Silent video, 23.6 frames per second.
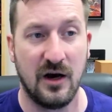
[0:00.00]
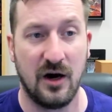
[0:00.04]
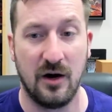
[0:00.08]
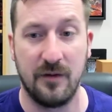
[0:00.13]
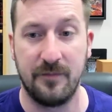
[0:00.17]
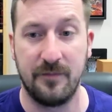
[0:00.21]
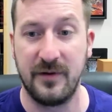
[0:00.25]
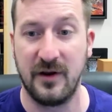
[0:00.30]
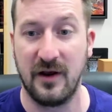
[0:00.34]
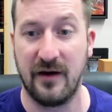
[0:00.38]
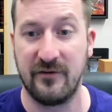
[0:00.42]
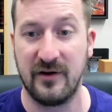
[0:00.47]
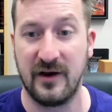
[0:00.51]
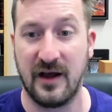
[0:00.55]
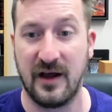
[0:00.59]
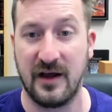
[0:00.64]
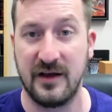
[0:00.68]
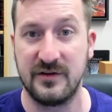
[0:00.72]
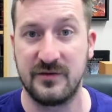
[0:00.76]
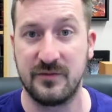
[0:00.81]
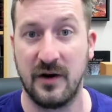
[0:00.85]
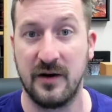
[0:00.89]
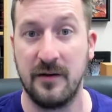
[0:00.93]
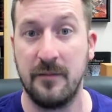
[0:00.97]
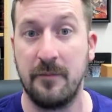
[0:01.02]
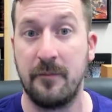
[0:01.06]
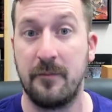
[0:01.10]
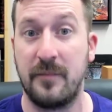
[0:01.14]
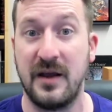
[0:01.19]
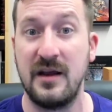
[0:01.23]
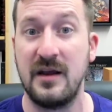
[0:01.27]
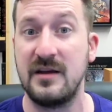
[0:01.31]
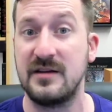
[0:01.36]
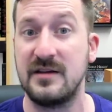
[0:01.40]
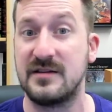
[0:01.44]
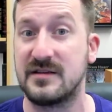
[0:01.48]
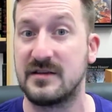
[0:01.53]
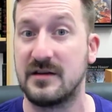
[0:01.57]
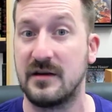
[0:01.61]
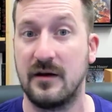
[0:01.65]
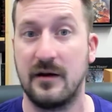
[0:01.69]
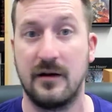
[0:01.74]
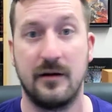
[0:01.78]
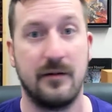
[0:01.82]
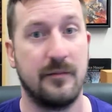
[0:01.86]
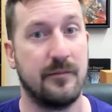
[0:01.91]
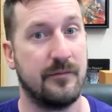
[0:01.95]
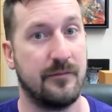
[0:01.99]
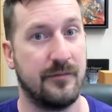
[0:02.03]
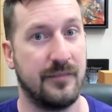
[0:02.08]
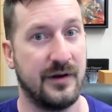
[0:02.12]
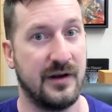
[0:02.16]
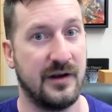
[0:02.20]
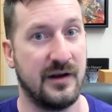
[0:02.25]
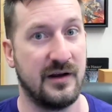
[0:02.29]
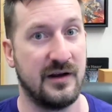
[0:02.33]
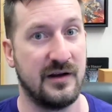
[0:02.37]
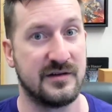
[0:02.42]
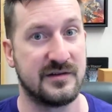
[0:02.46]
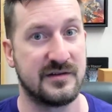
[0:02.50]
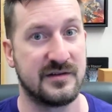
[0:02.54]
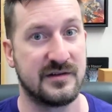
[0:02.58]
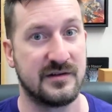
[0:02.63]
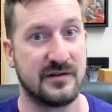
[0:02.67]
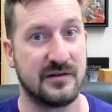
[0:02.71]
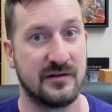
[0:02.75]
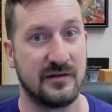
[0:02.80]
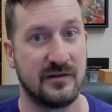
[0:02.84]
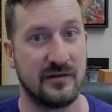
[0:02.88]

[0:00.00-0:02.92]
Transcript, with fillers: Hope you have a nice one. Peace. Peace.